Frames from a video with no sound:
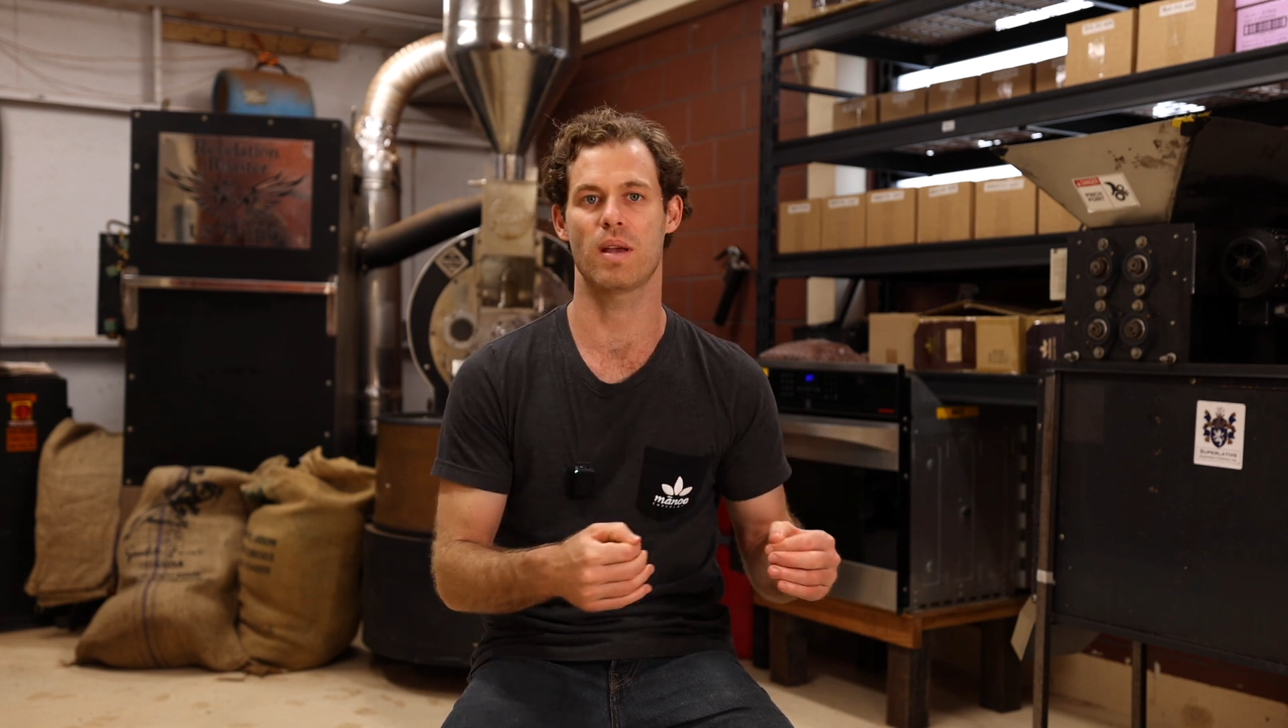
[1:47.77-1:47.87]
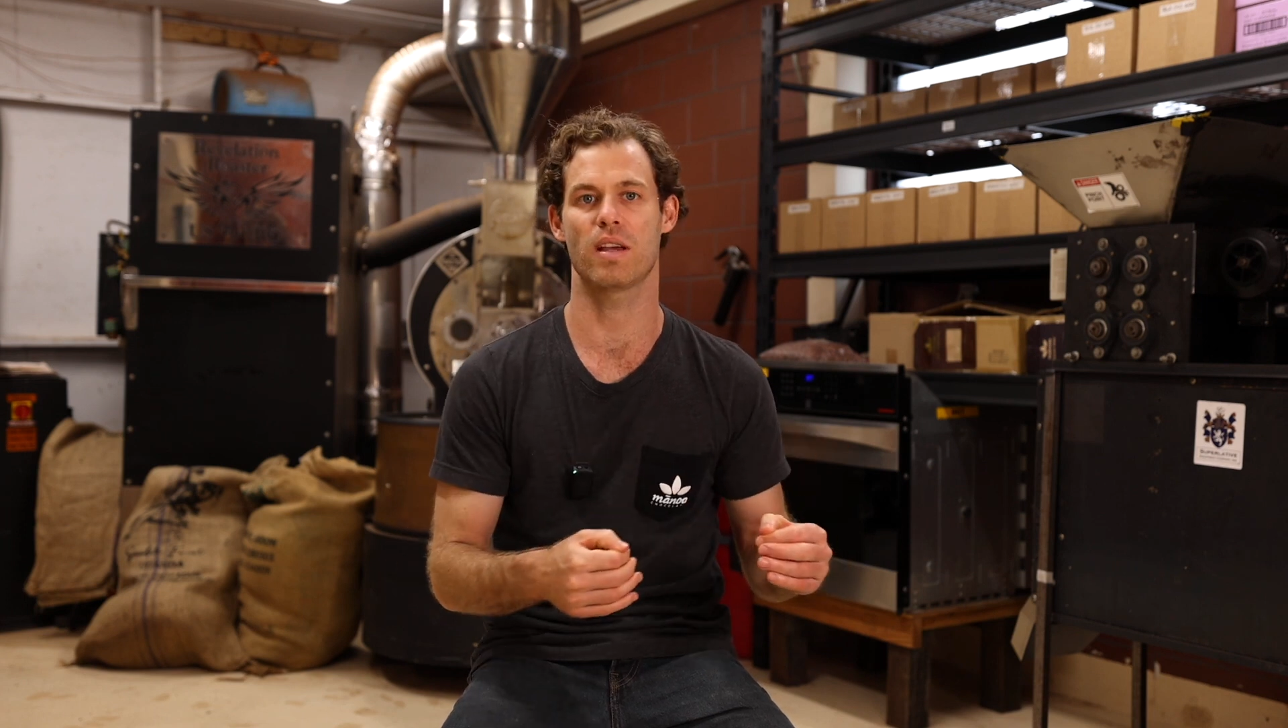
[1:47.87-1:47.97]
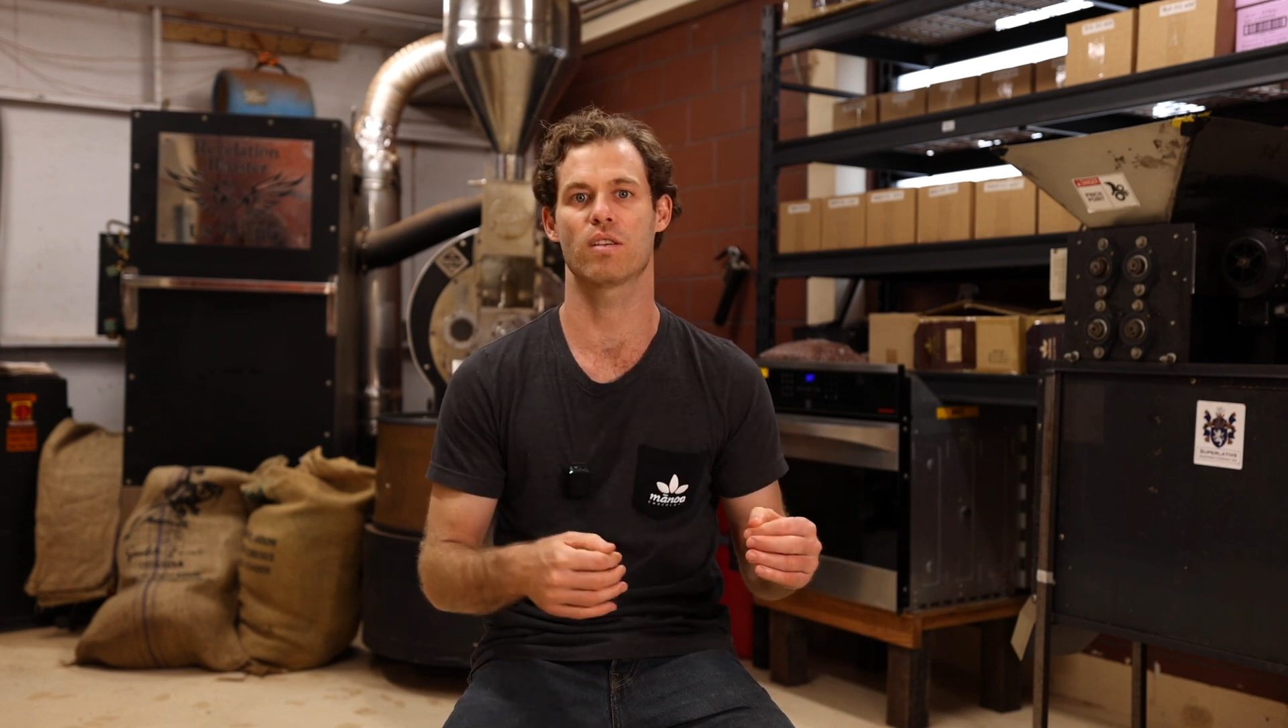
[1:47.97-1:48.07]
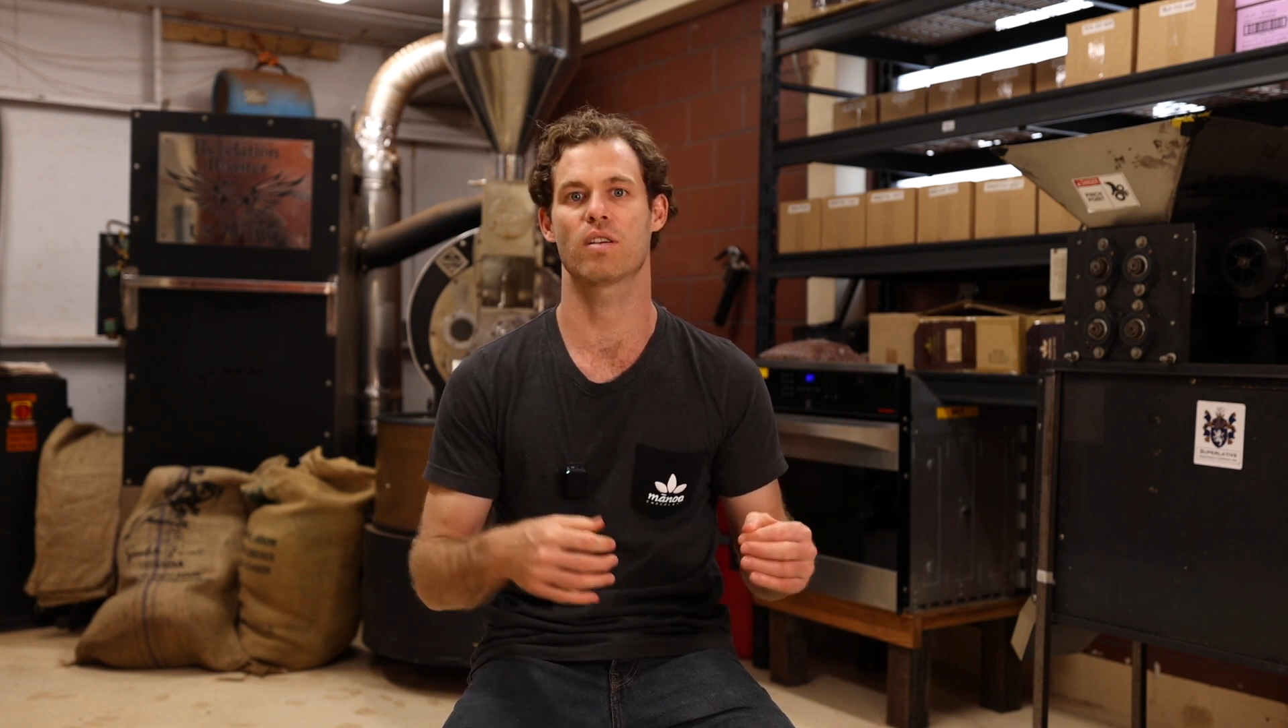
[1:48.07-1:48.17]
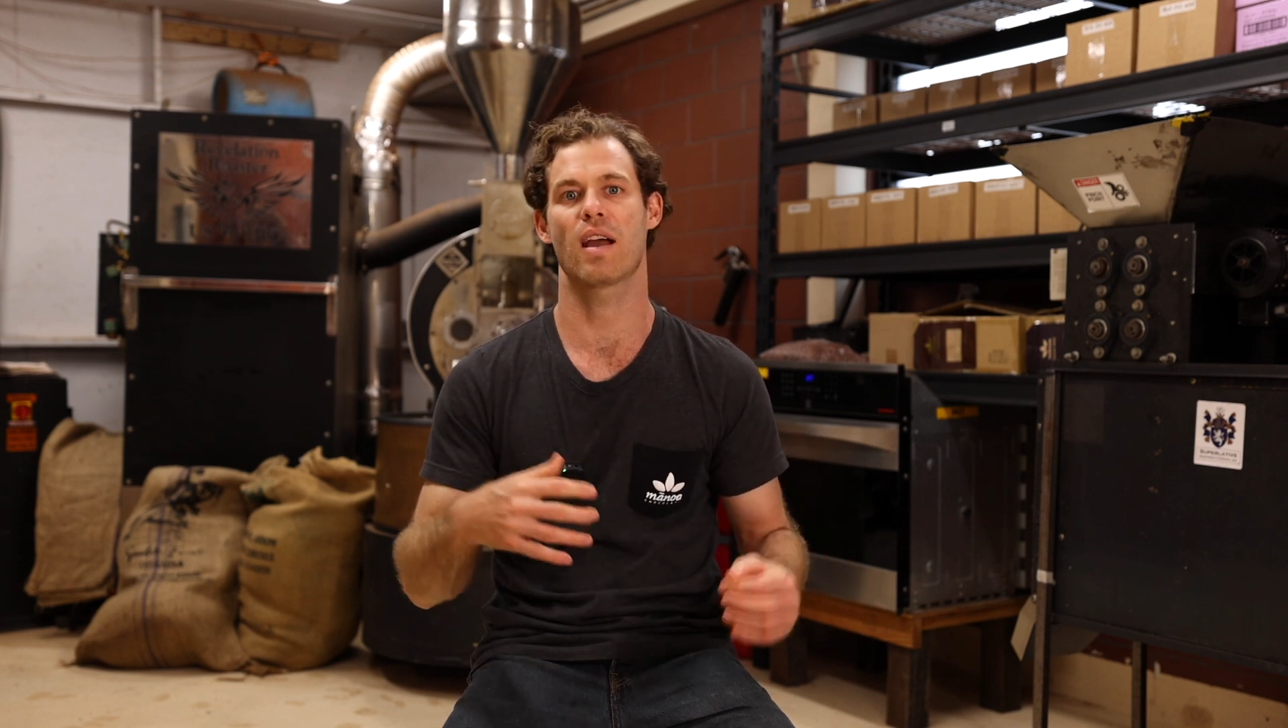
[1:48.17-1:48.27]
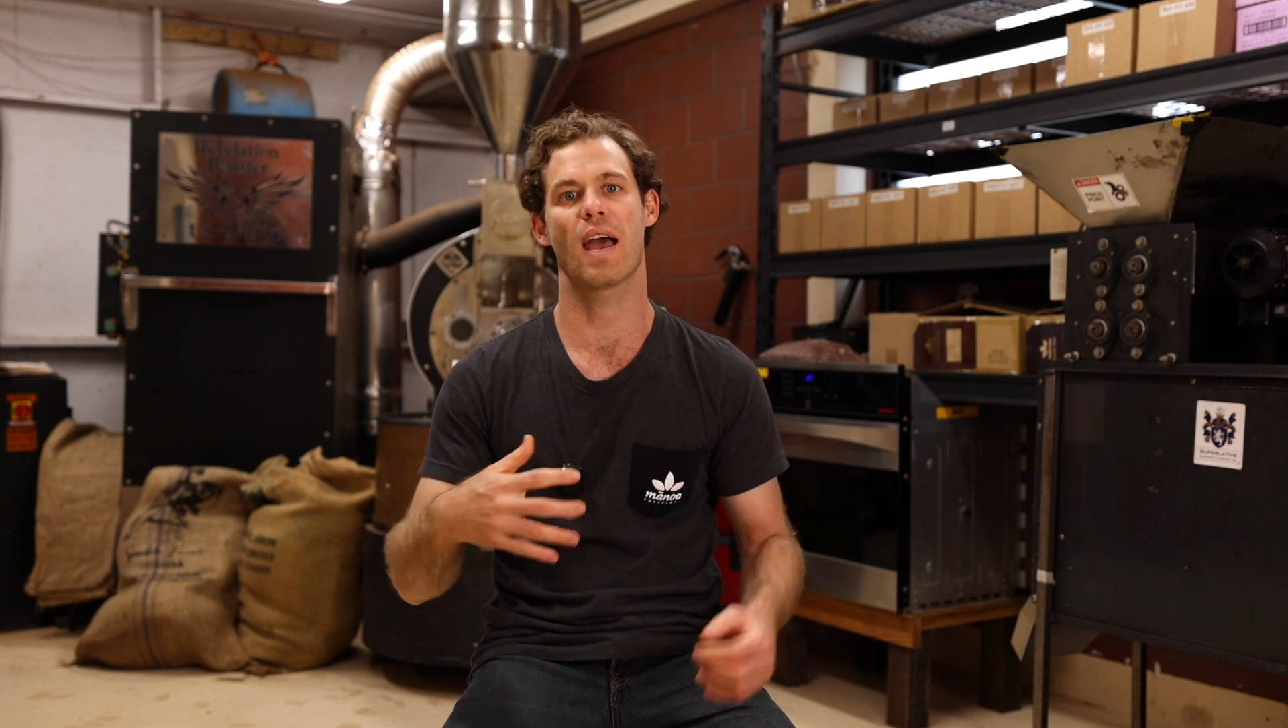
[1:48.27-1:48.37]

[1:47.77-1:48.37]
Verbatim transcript: maker